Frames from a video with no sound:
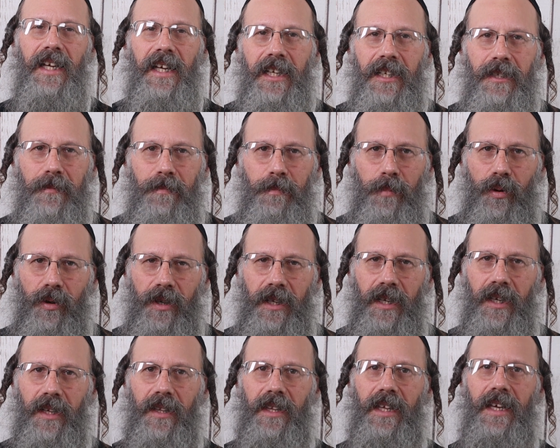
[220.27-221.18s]
He's
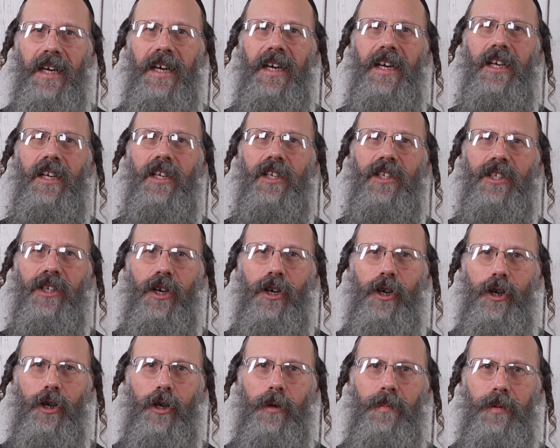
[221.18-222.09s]
putting it there to
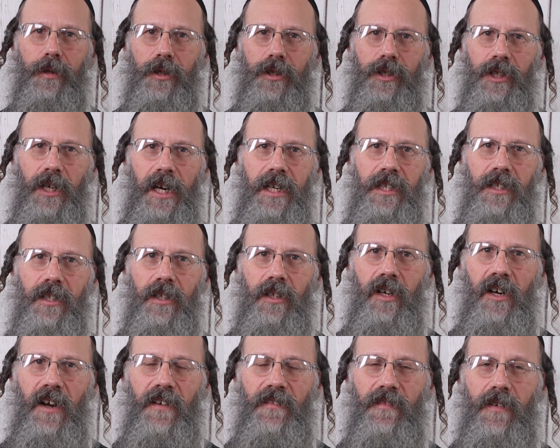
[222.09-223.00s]
help you change in
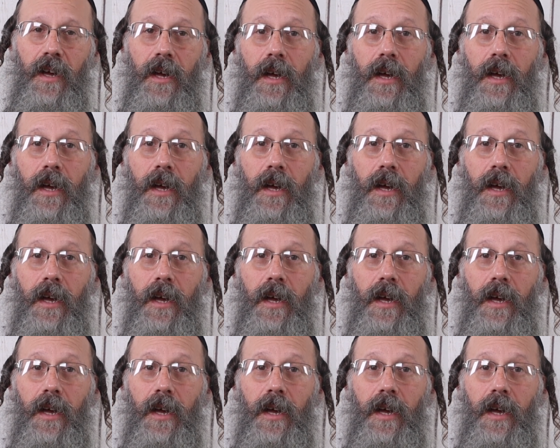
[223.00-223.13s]
life.